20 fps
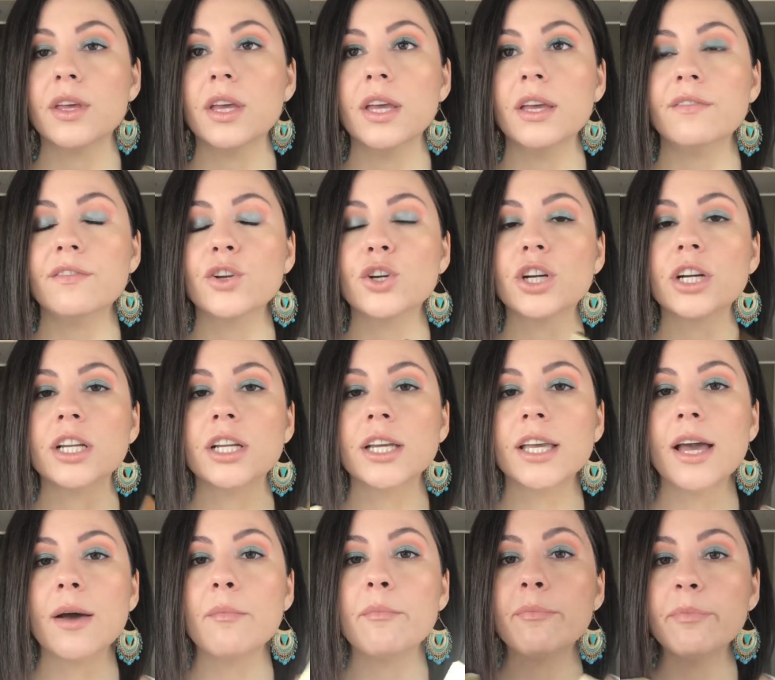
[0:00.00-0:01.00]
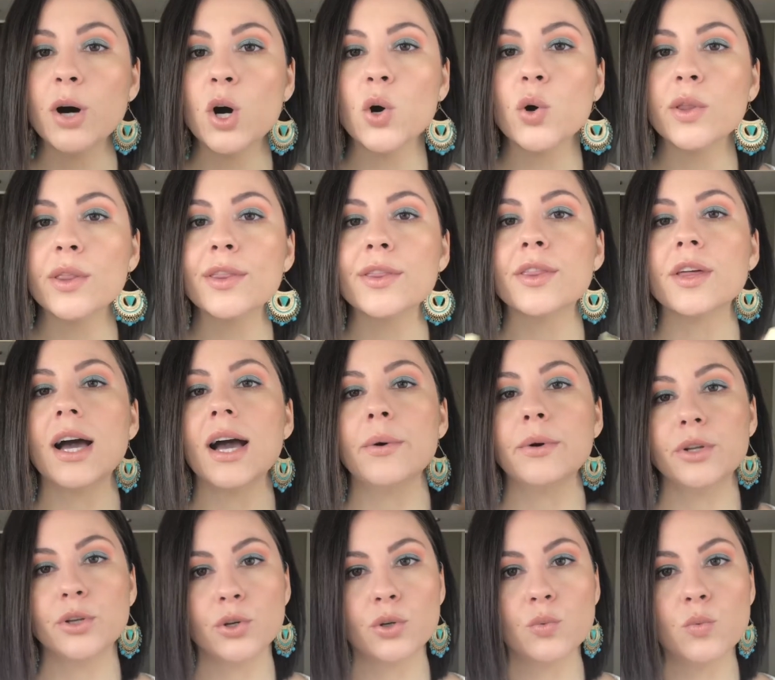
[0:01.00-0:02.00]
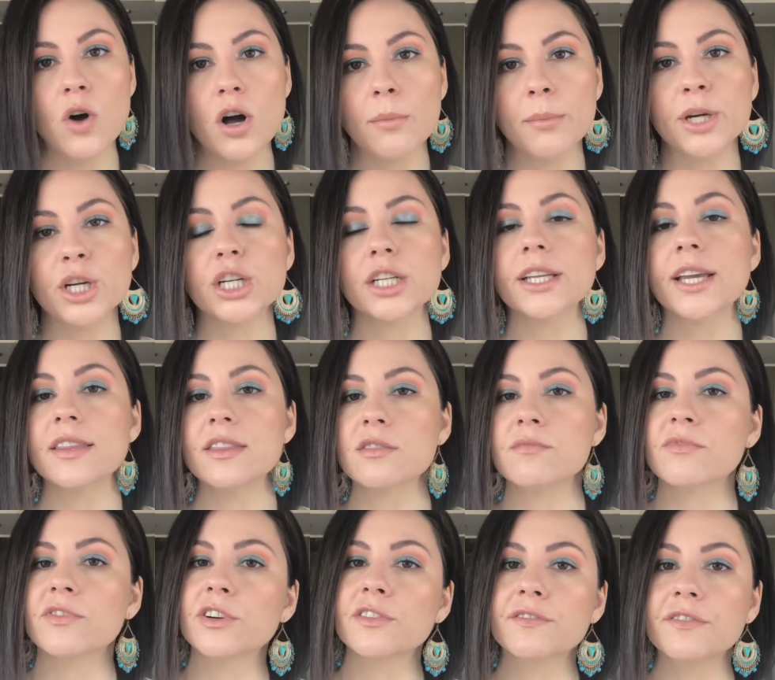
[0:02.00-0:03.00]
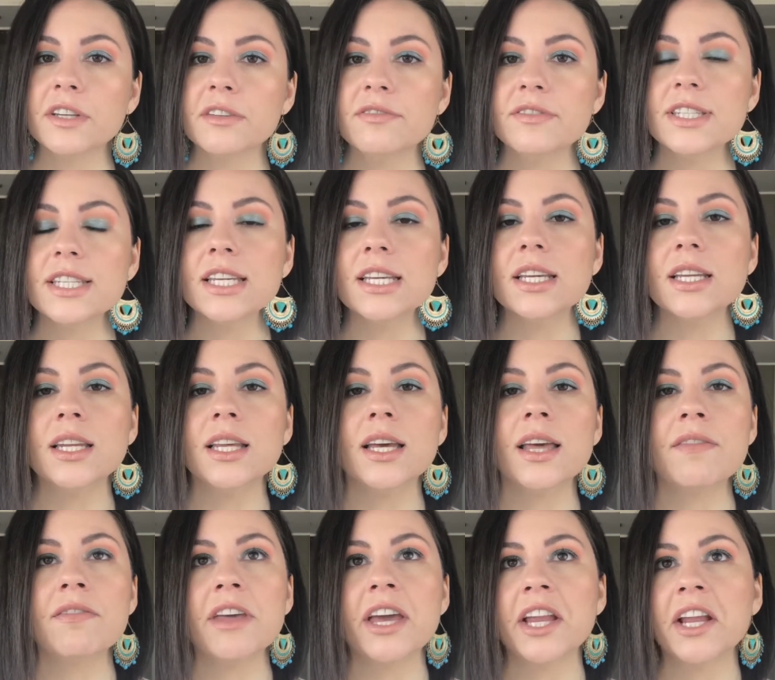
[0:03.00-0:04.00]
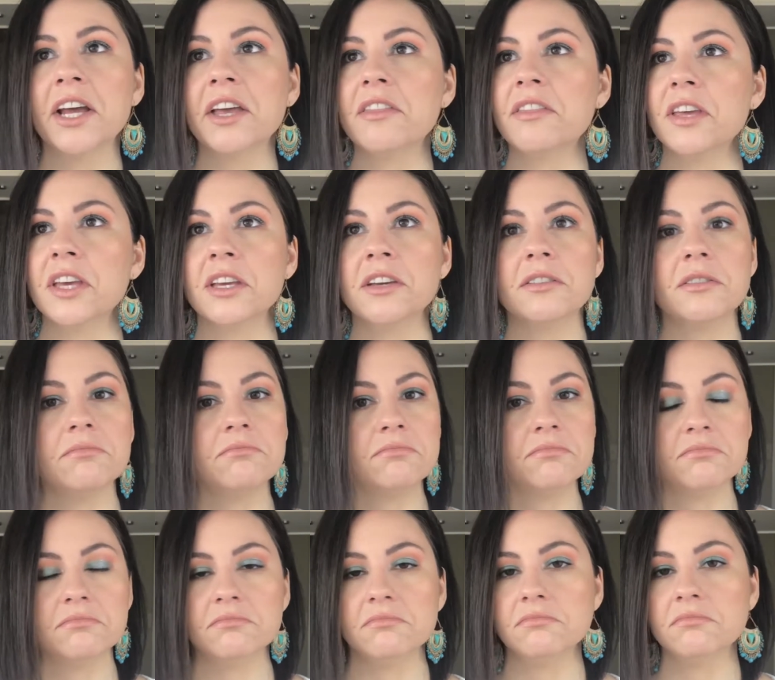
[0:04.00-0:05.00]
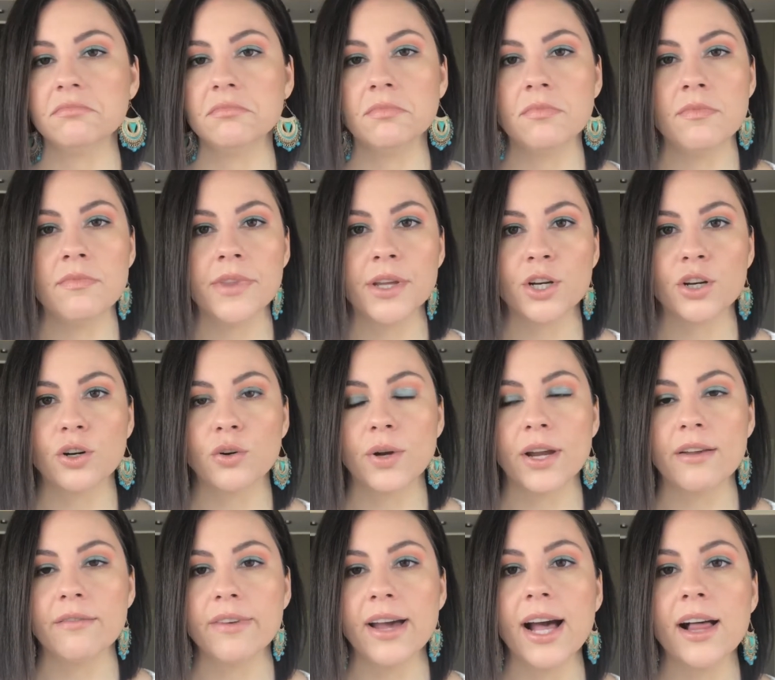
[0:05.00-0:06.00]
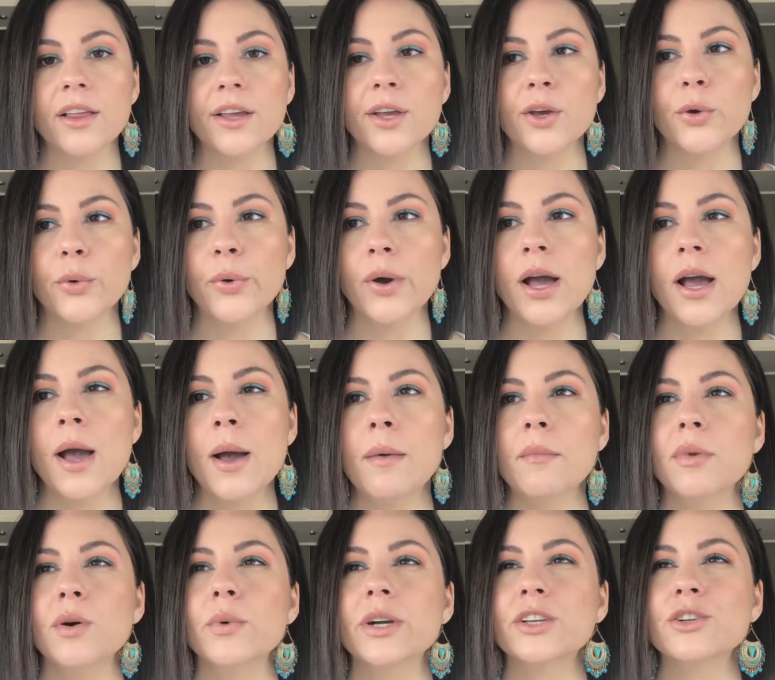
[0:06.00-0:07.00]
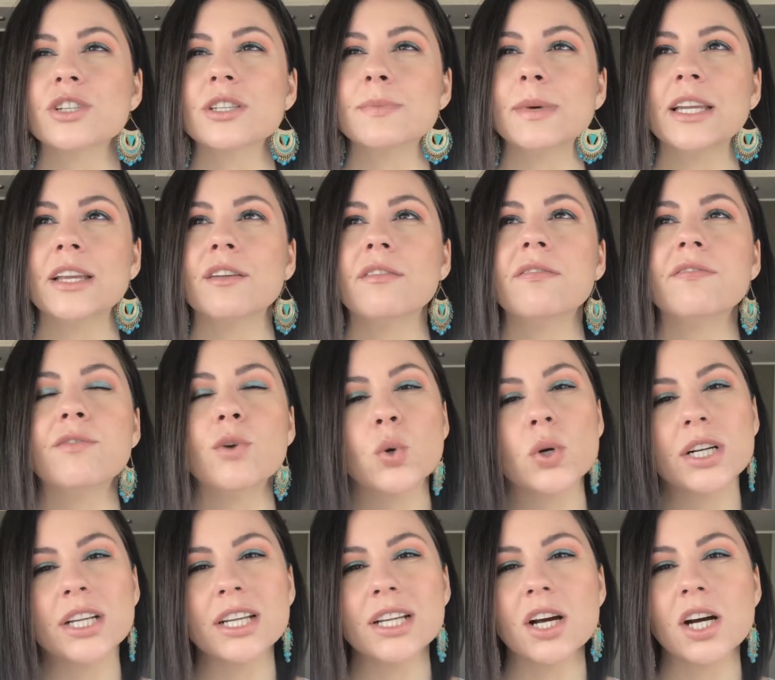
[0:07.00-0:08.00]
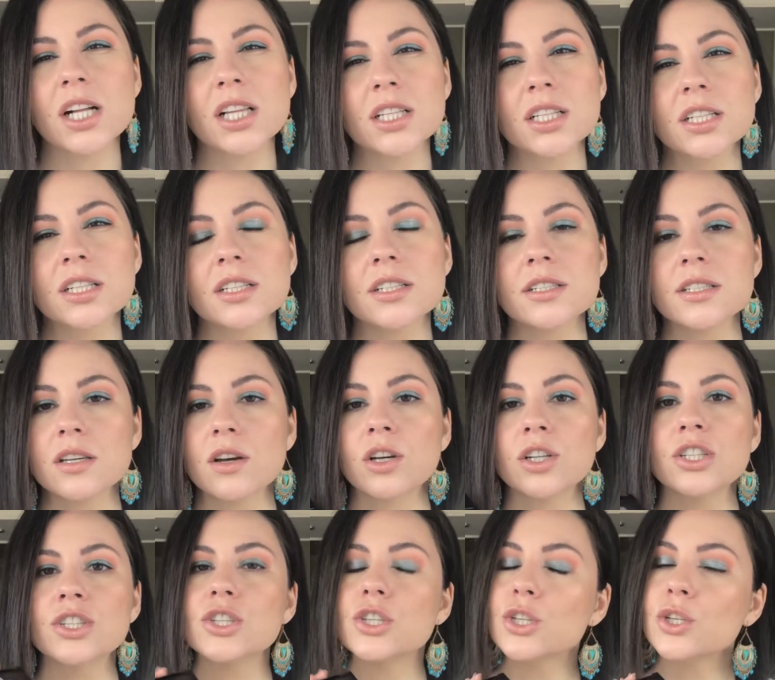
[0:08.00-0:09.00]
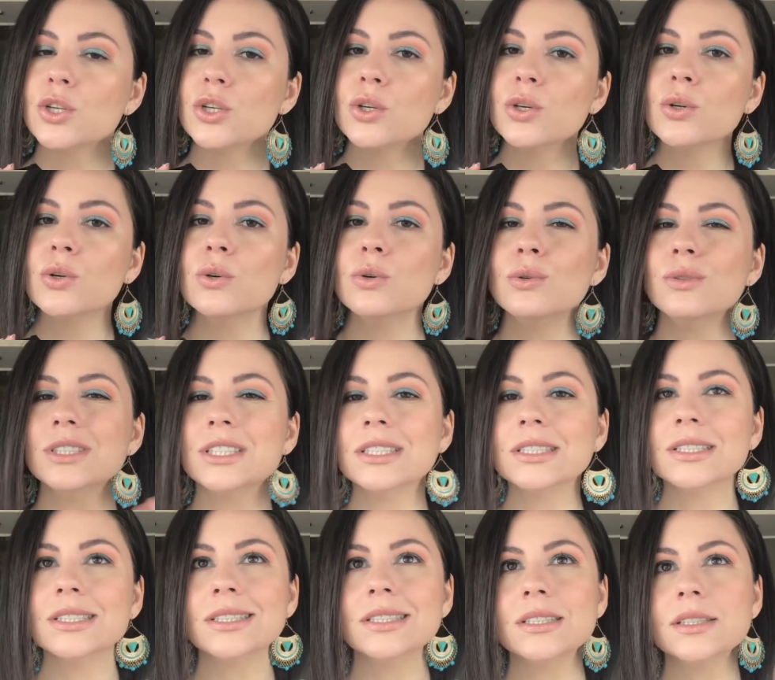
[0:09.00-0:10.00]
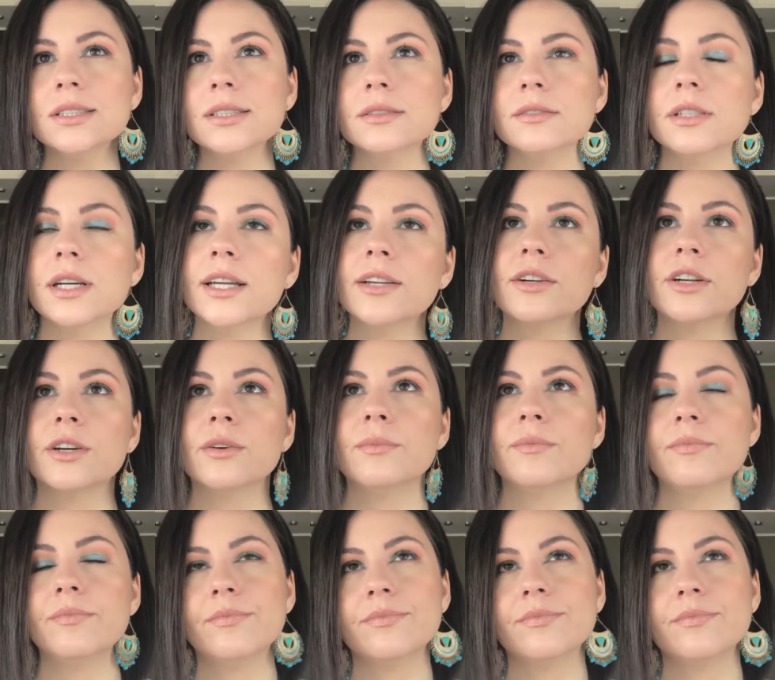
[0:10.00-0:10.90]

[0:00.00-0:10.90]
If you're gonna get both, I would go to Walmart, get them for $15, and then I think they're a great value. But when you're spending $40 on two, I don't know.